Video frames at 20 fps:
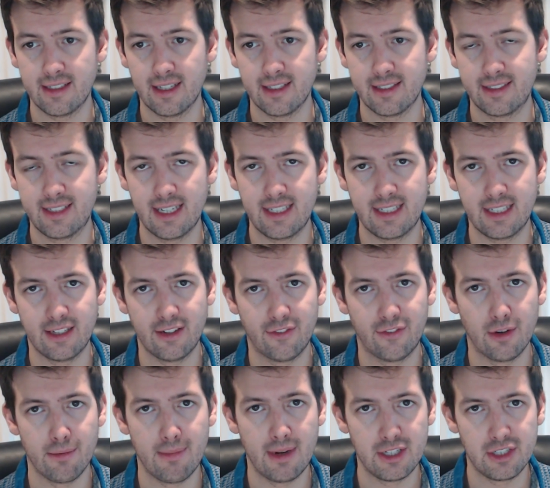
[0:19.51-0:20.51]
a setting
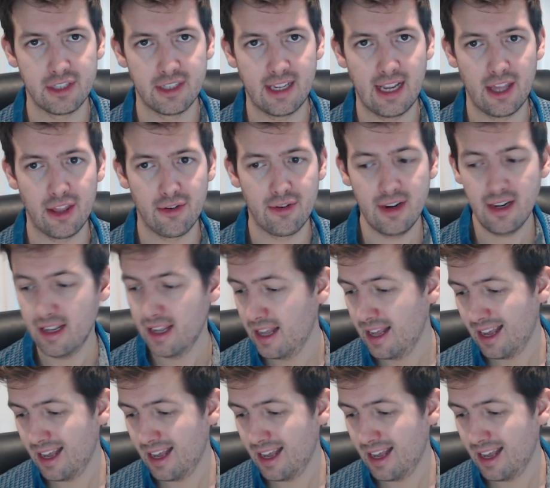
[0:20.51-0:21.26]
from Magic the Gathering,